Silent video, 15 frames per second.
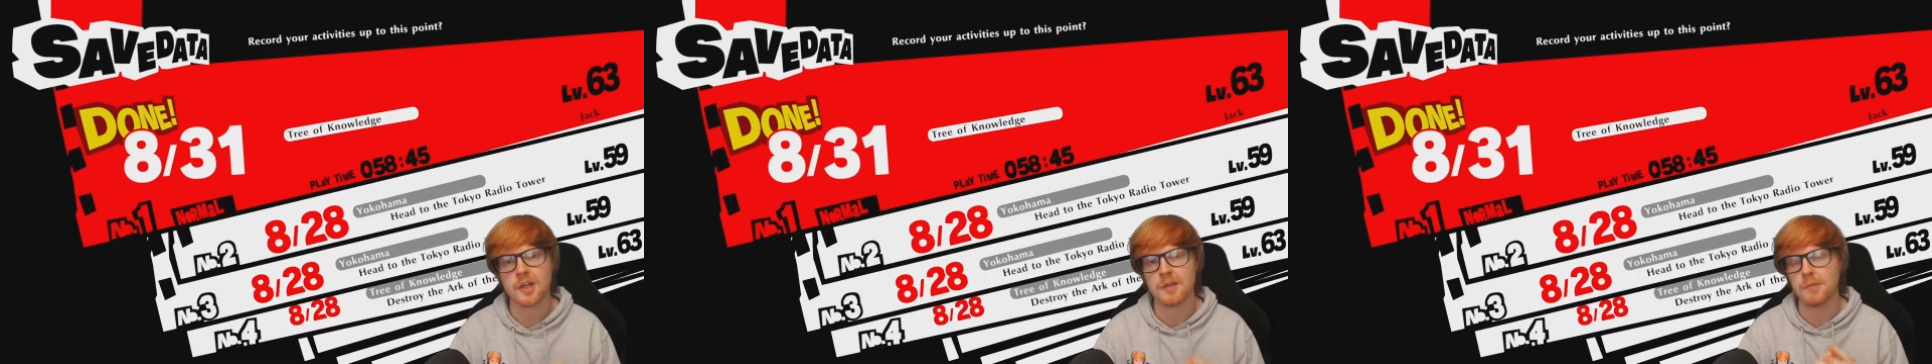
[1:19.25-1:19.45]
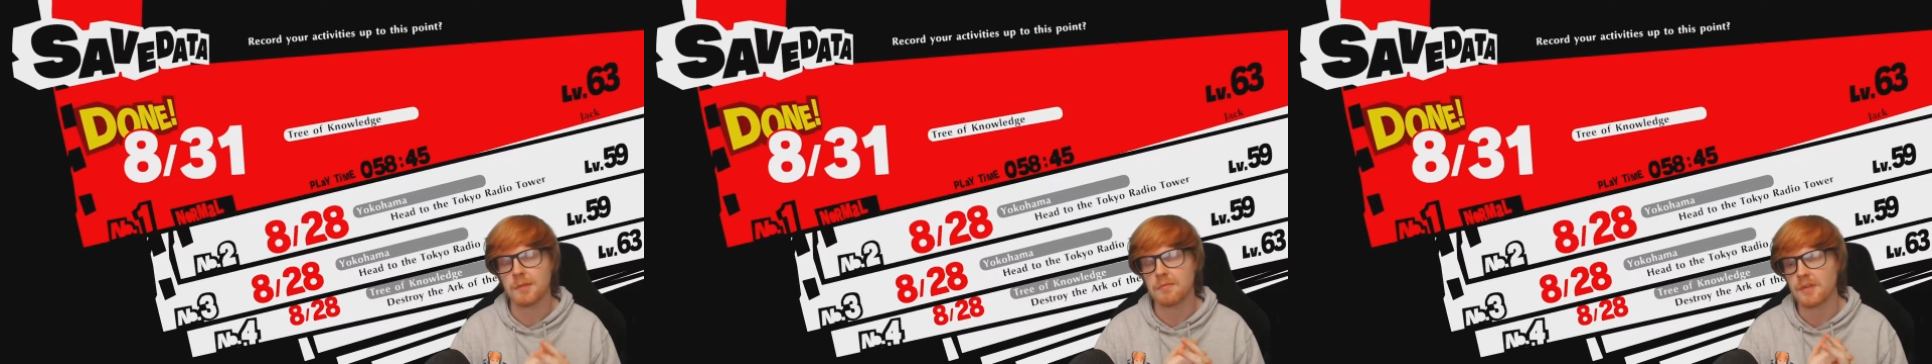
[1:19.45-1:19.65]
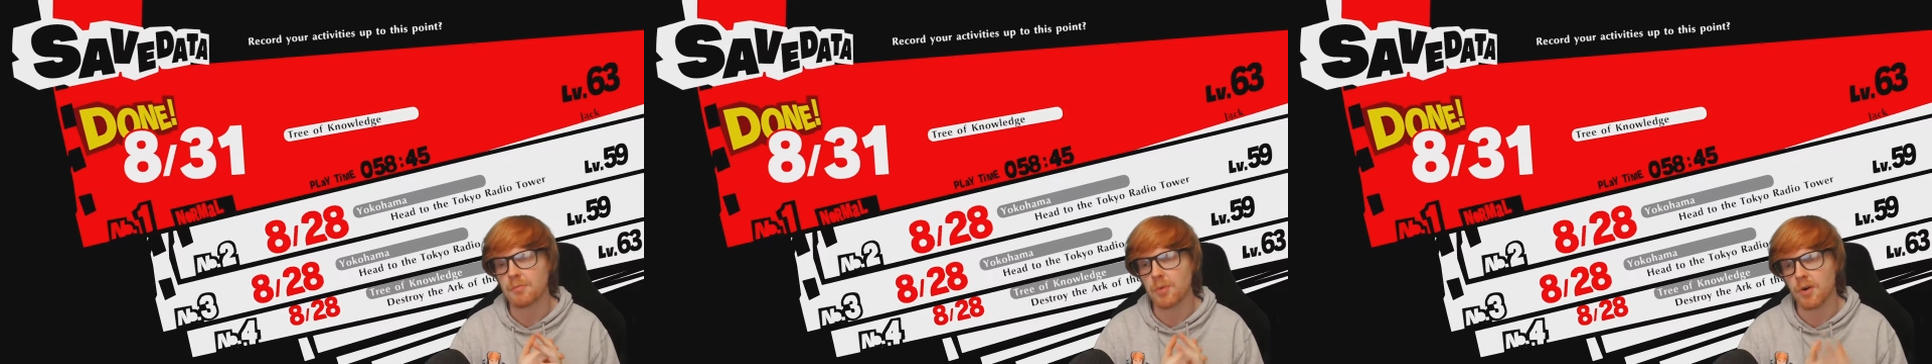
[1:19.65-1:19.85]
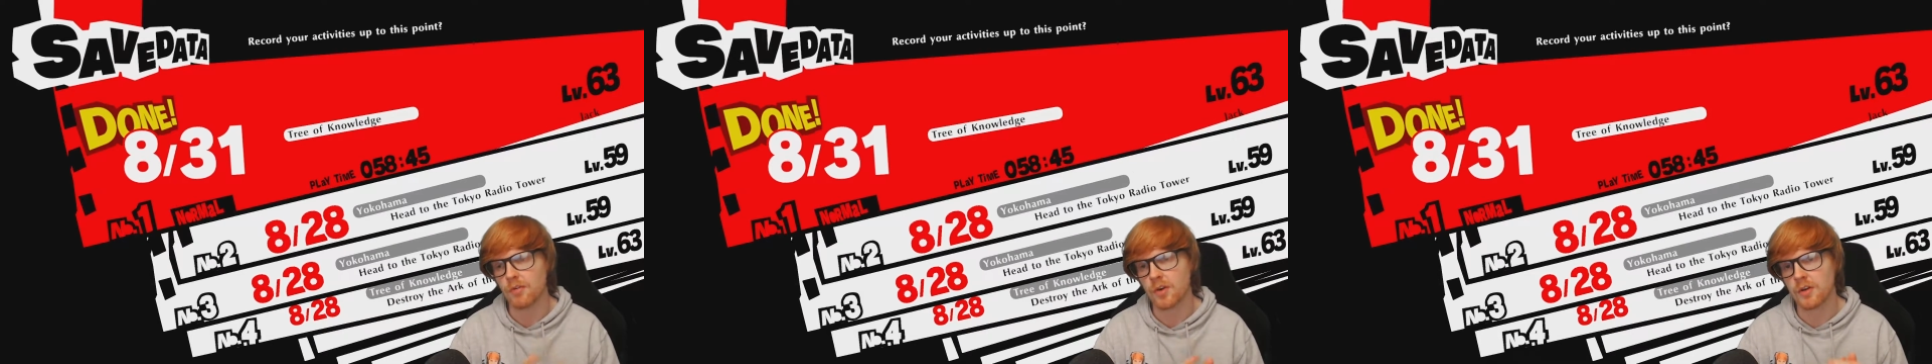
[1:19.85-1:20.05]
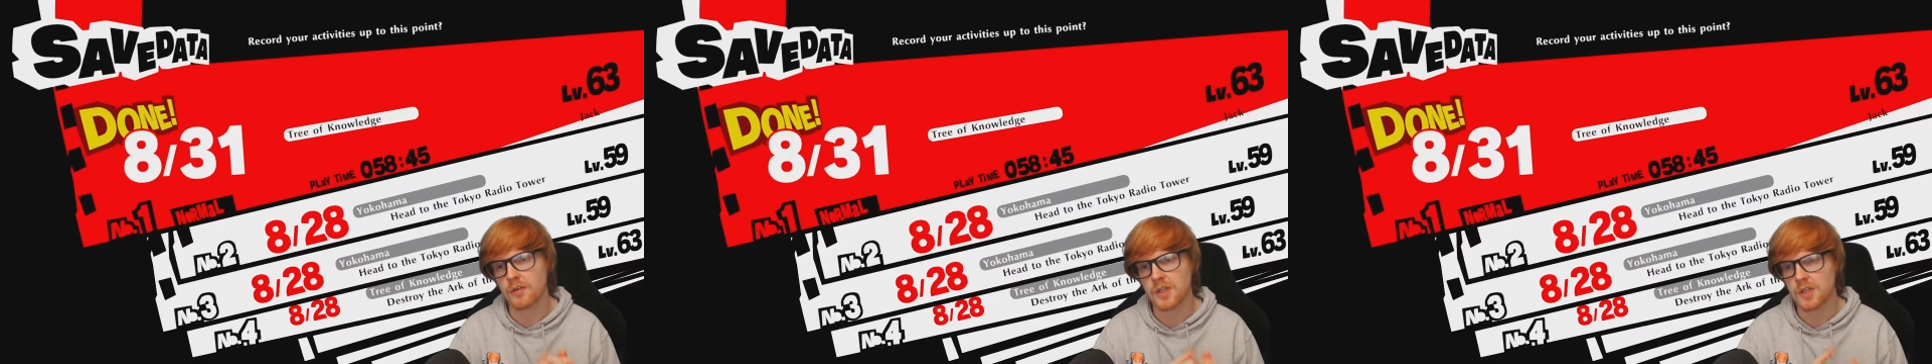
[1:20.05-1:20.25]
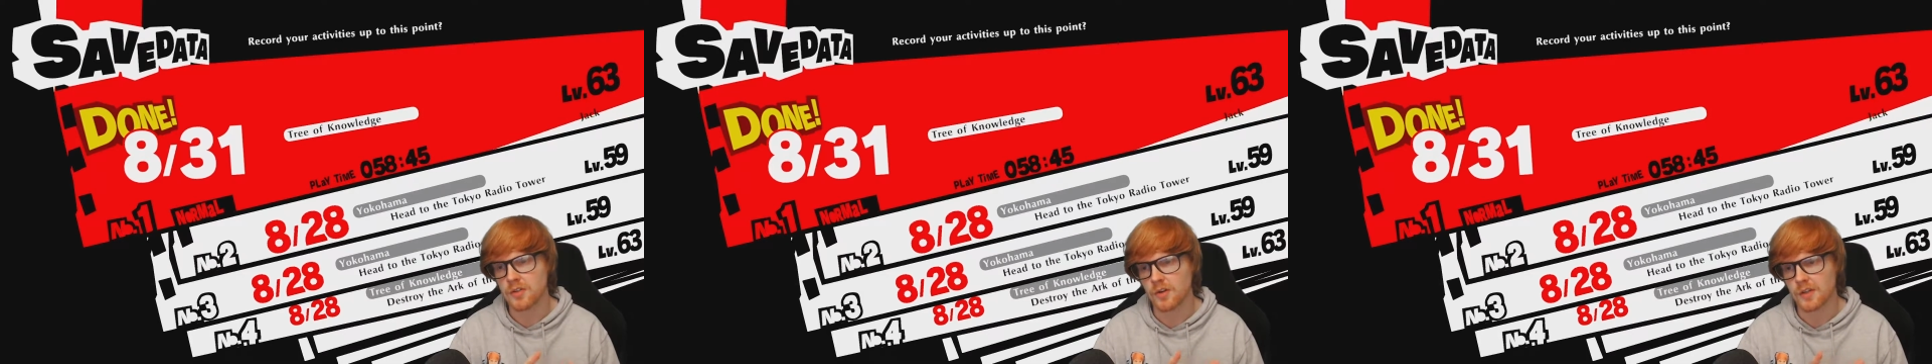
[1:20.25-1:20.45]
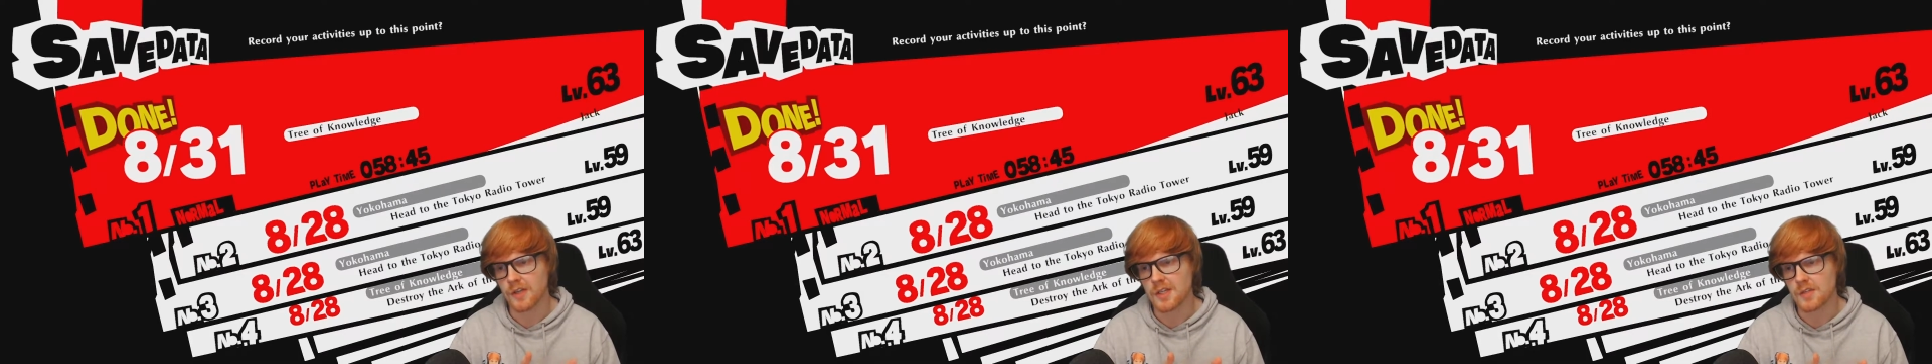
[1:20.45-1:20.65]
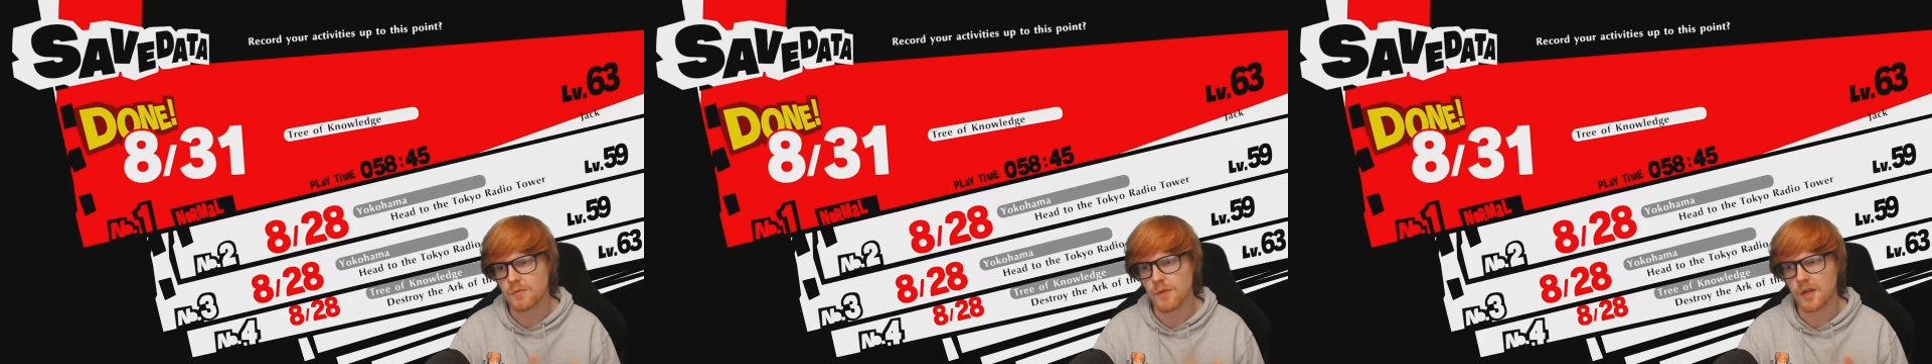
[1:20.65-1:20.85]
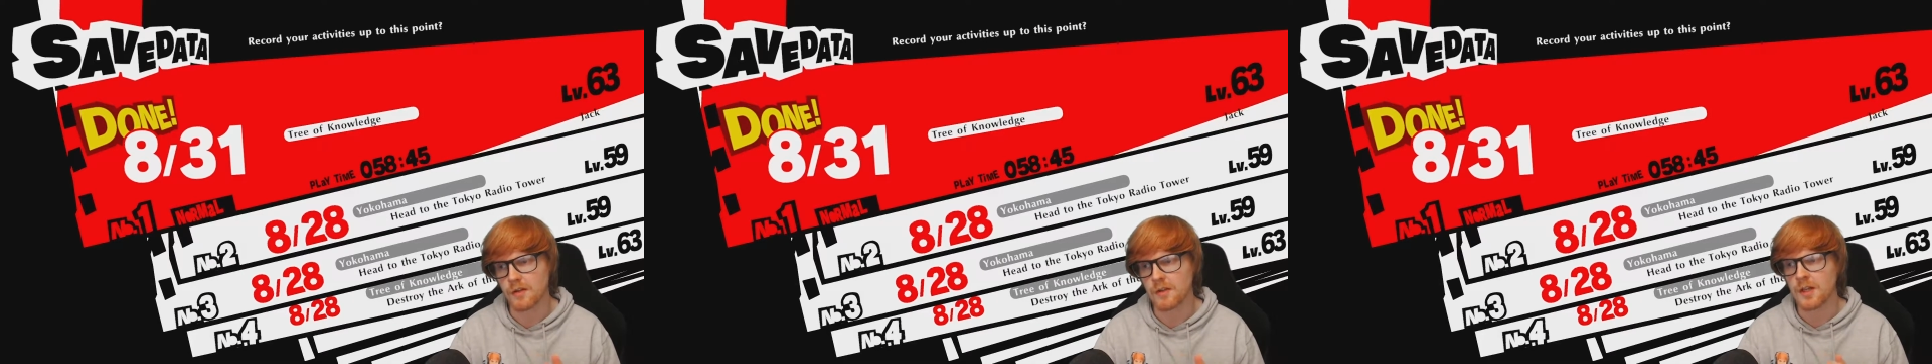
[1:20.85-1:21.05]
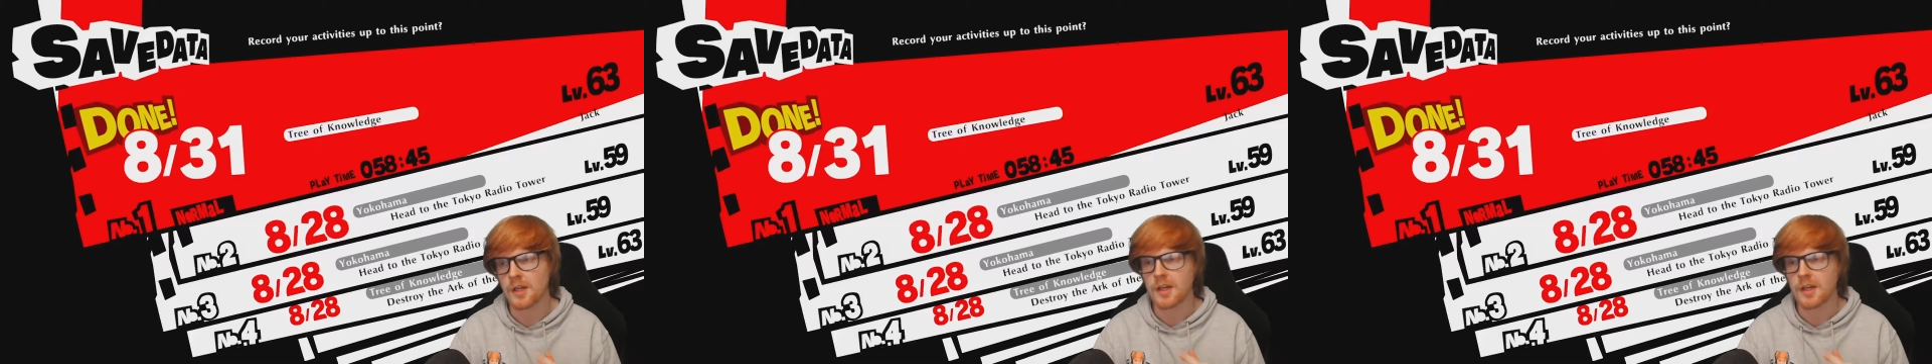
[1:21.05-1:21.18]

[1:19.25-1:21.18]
maybe you bought Royal and you enjoyed that as well.